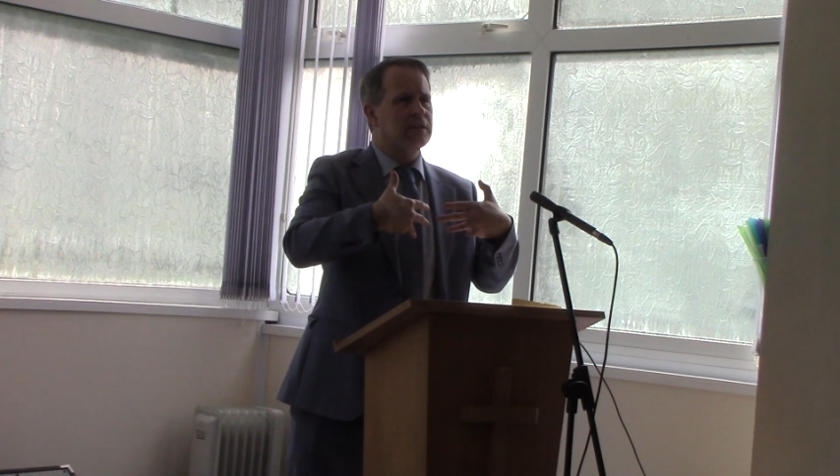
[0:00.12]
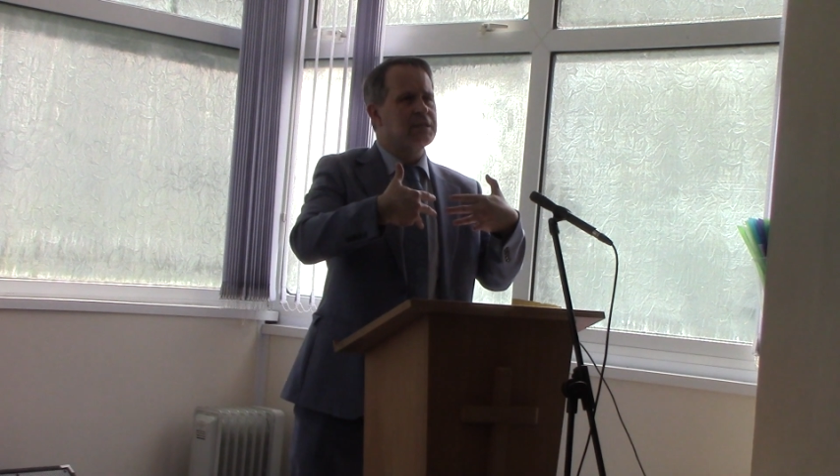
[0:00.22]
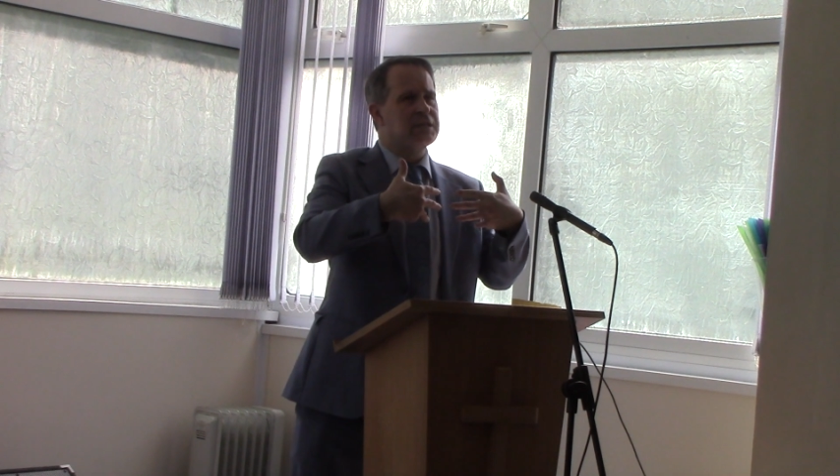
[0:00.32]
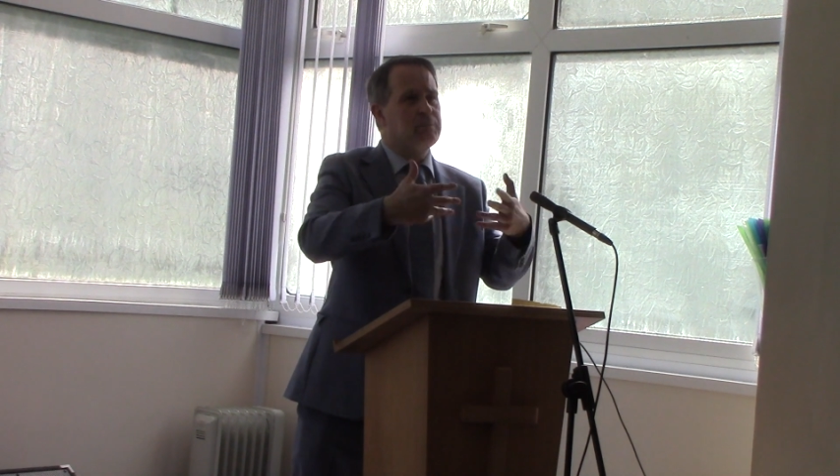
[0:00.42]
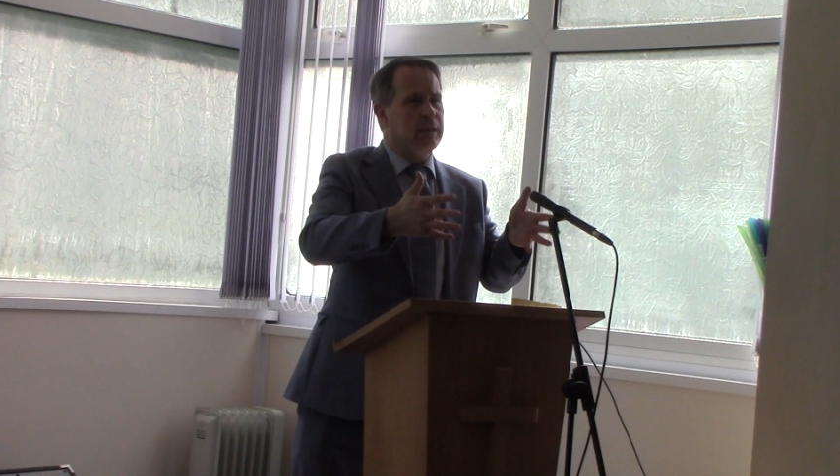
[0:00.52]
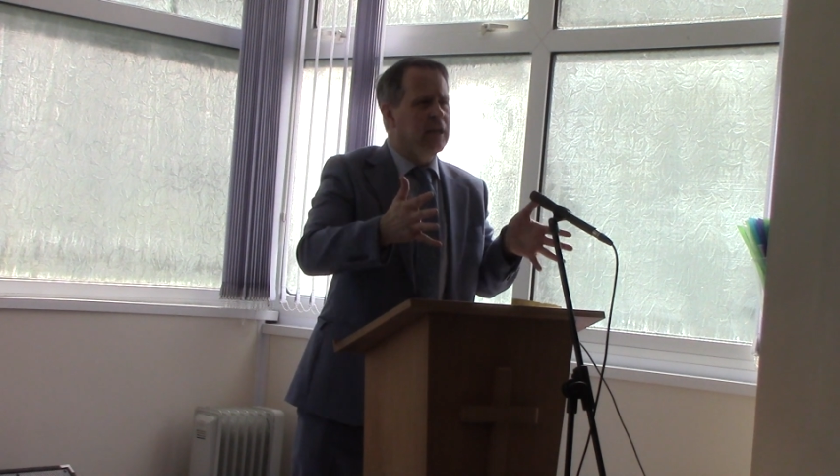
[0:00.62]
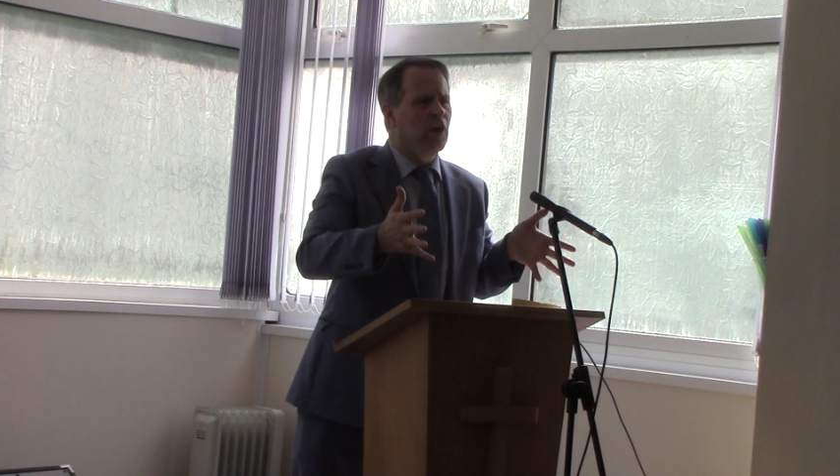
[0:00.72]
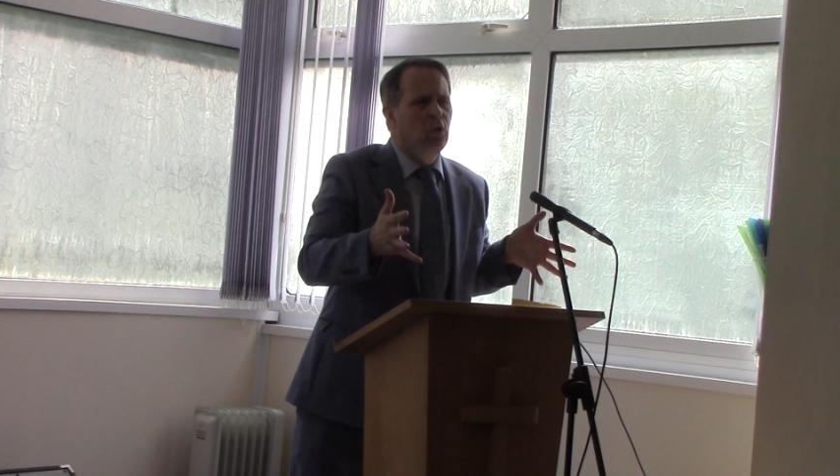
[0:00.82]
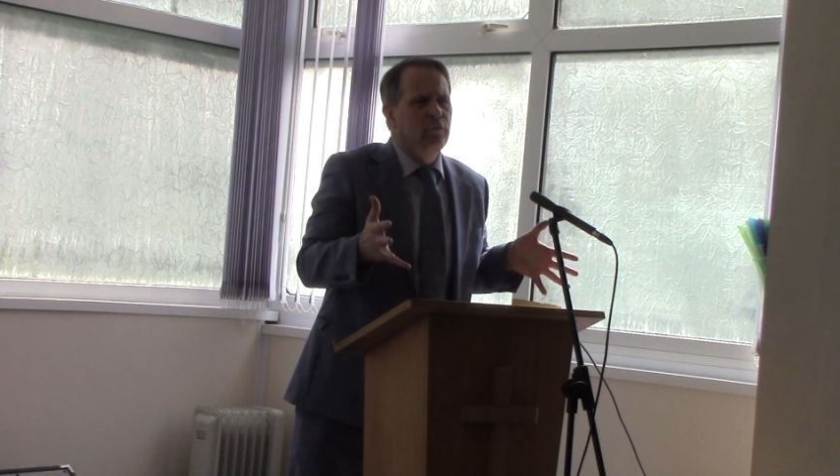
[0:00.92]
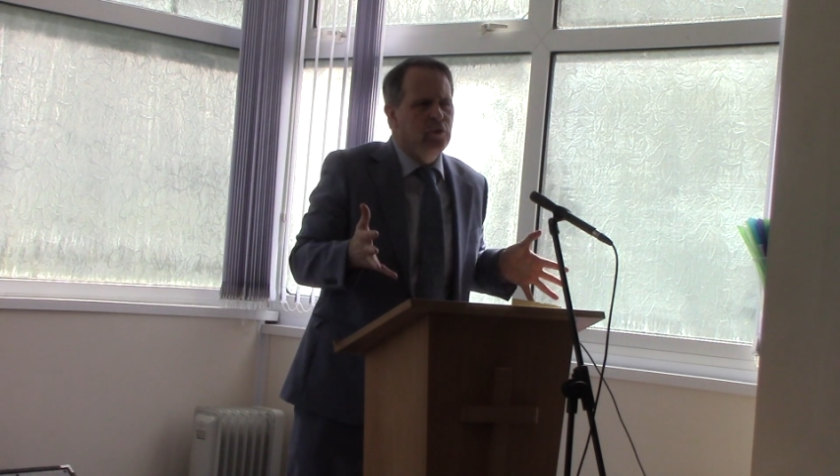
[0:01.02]
speaking
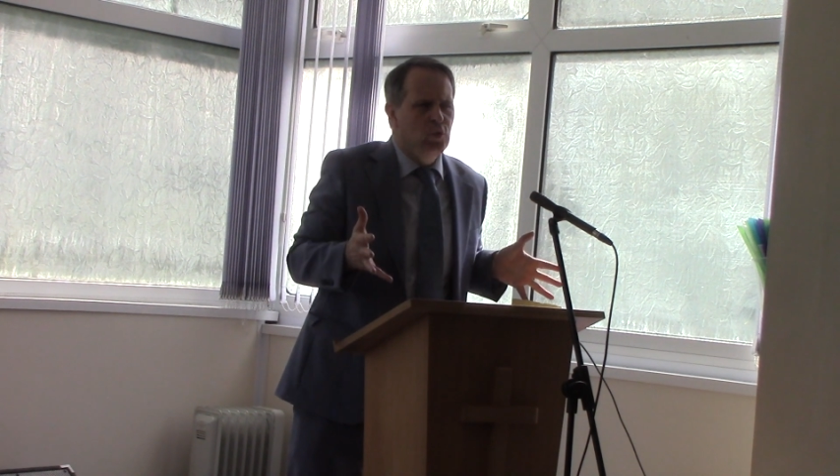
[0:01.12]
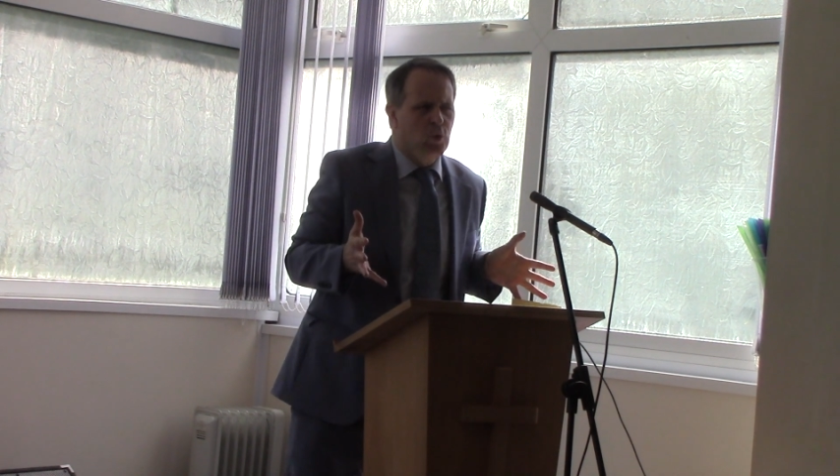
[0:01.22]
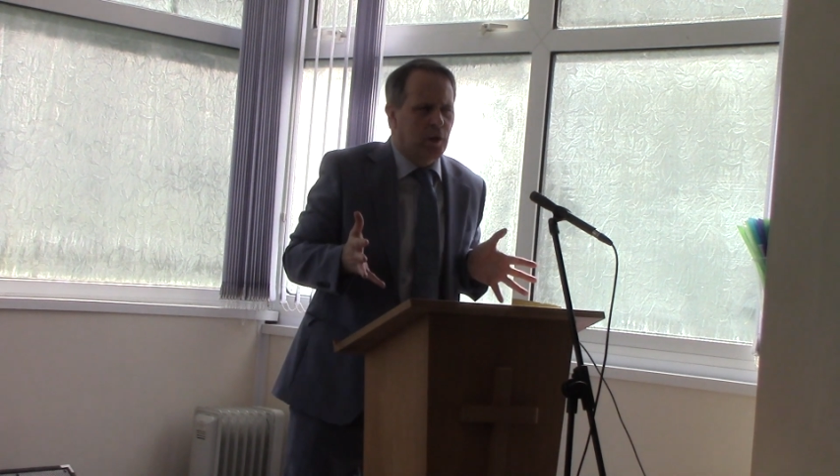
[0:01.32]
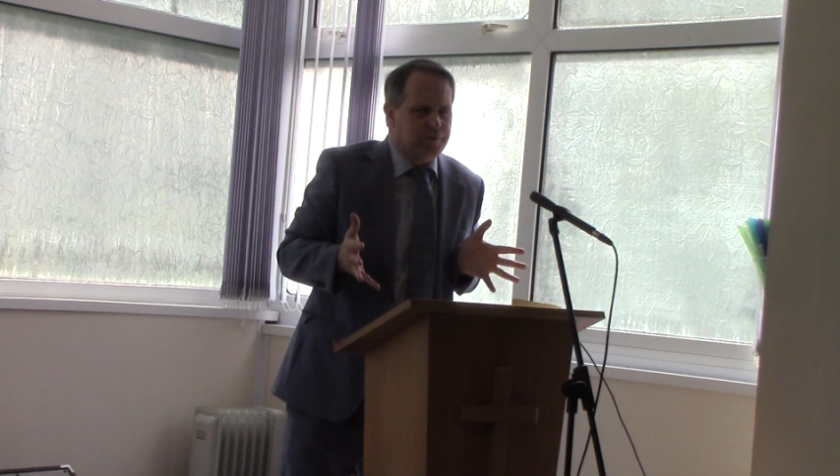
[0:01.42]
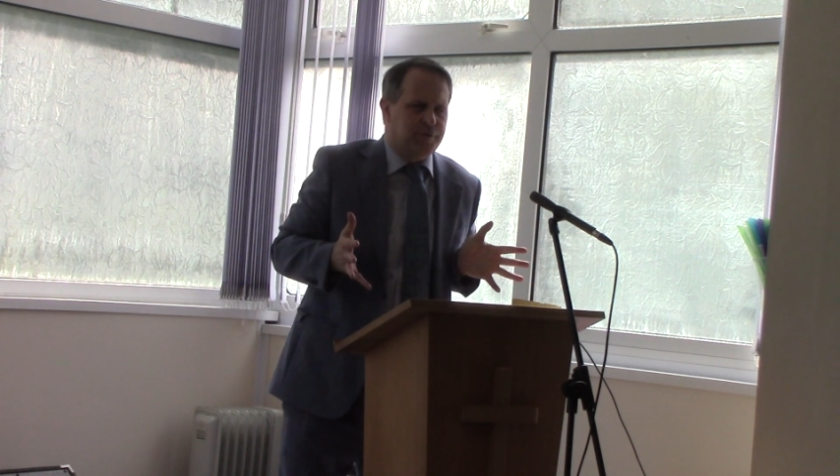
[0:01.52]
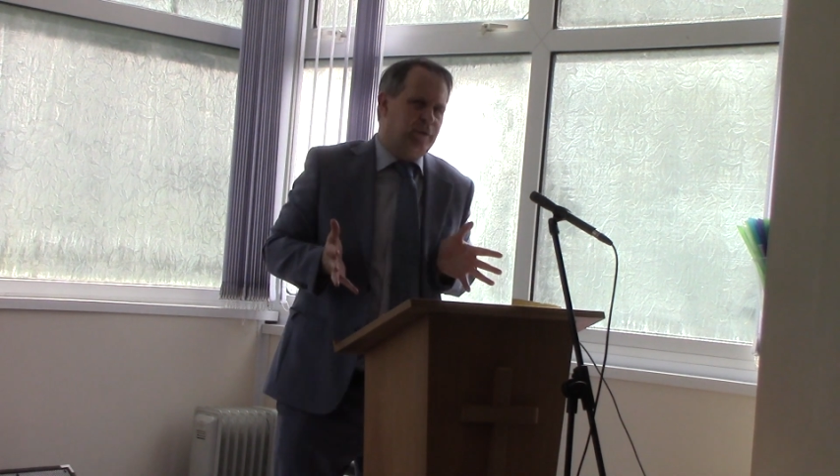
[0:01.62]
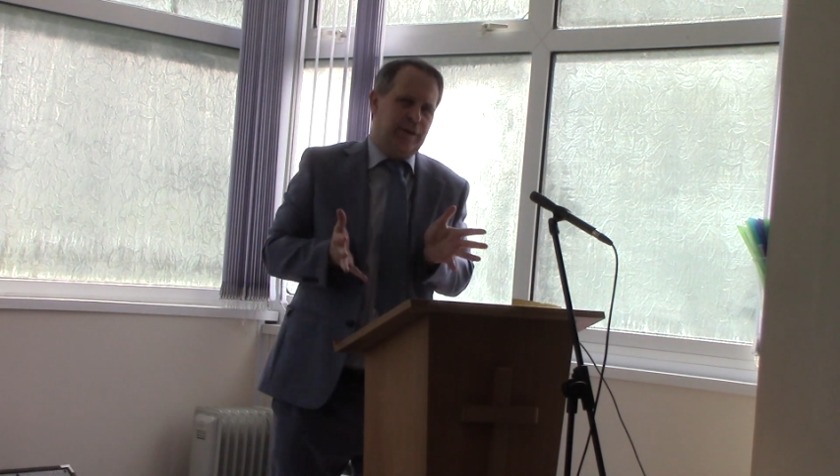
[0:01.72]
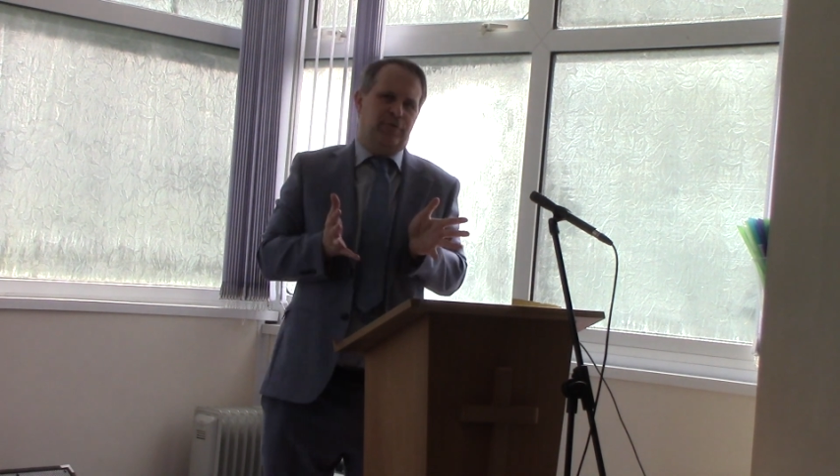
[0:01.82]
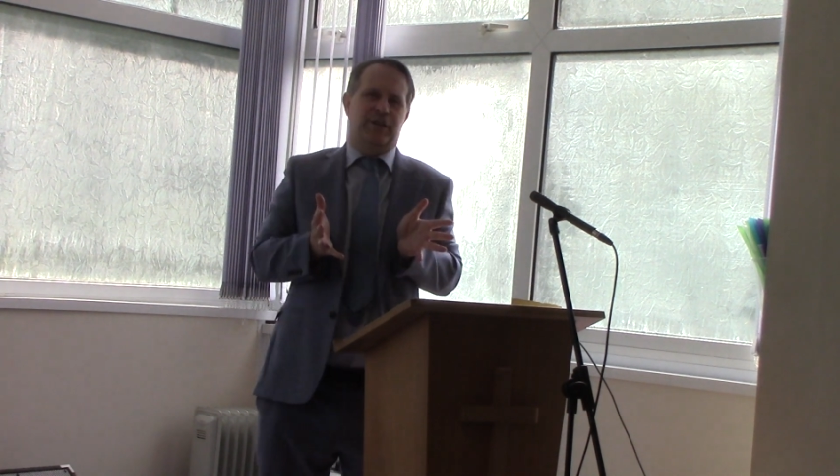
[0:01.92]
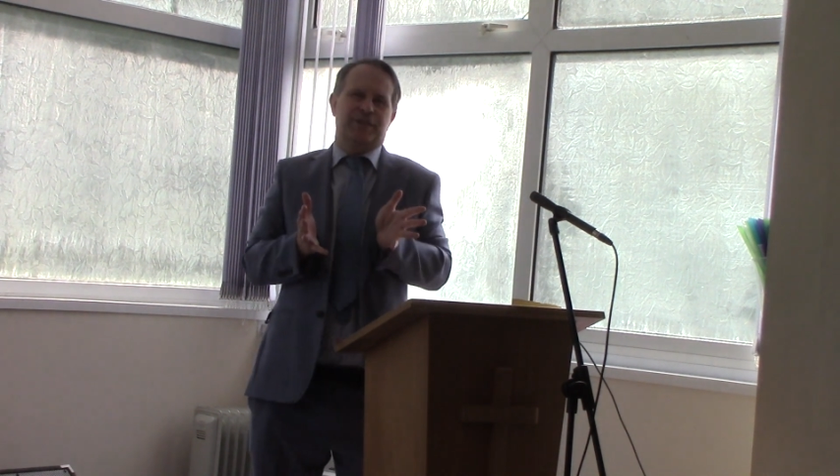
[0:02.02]
over you God's
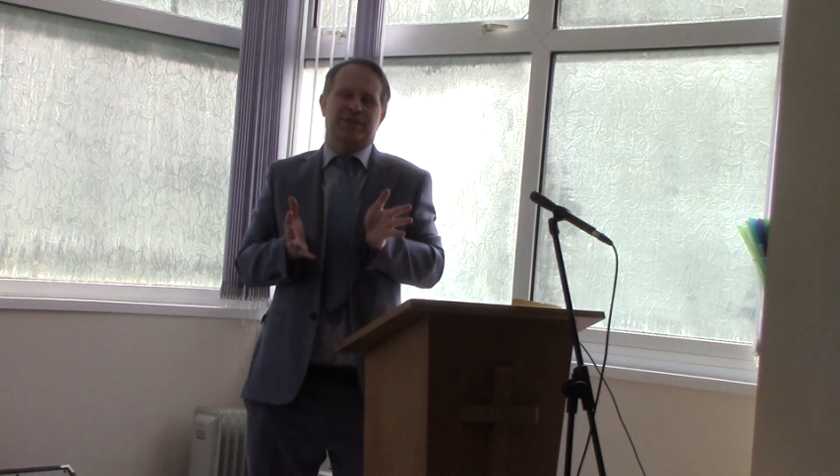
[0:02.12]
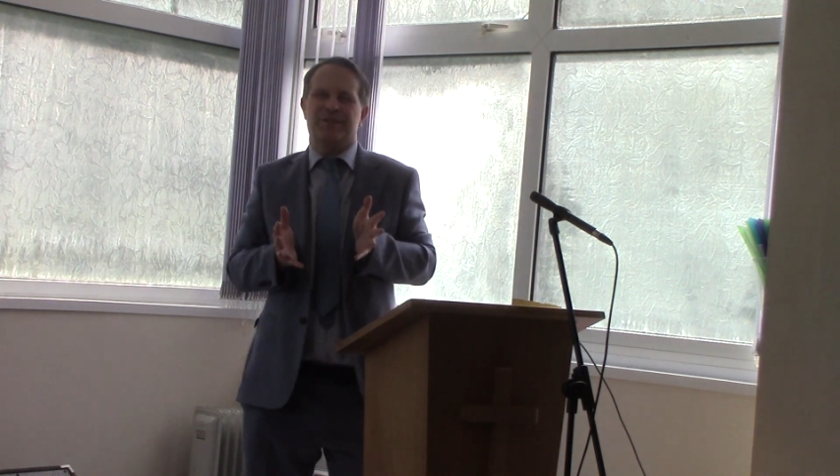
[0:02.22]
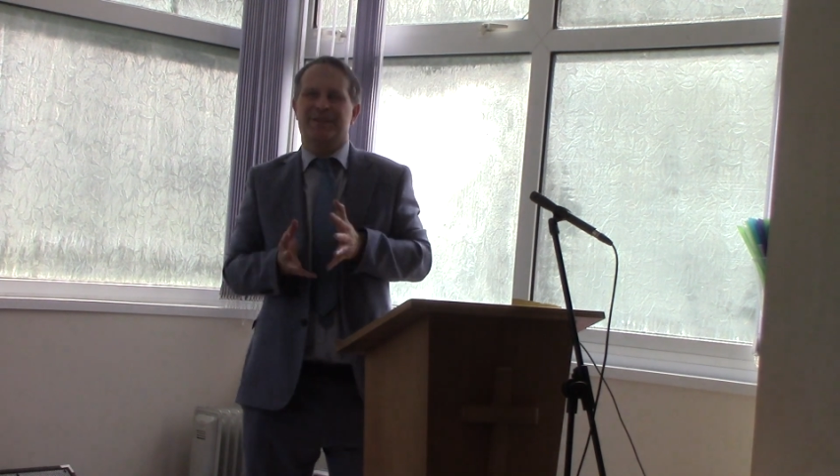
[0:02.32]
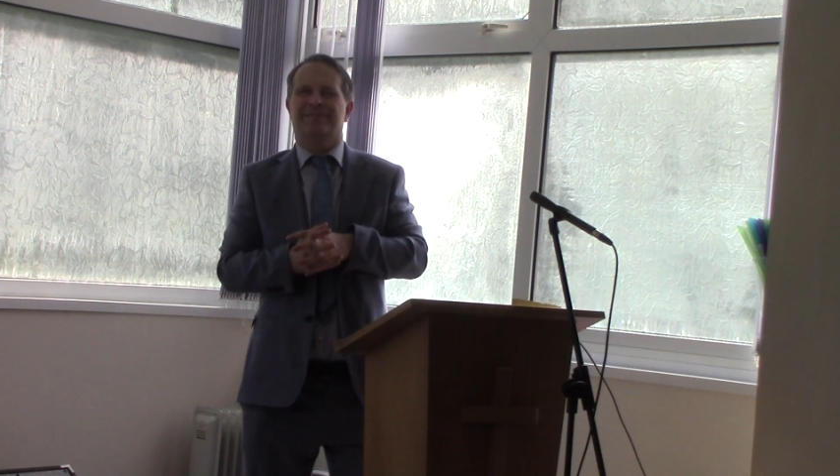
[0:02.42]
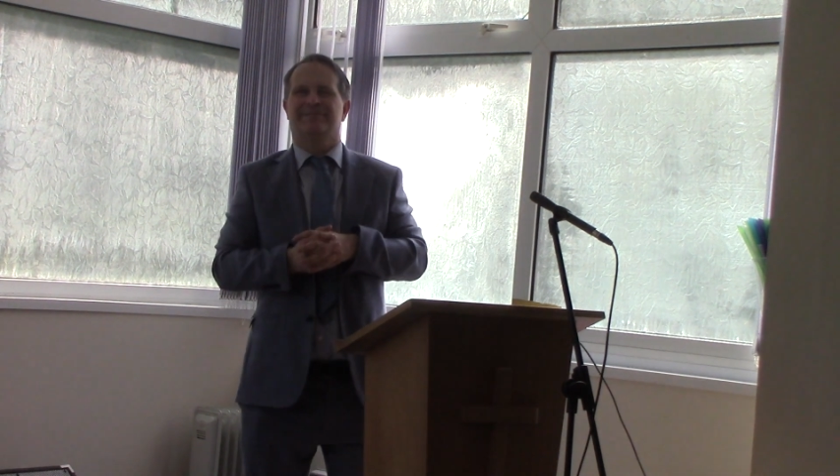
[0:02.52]
forgiveness.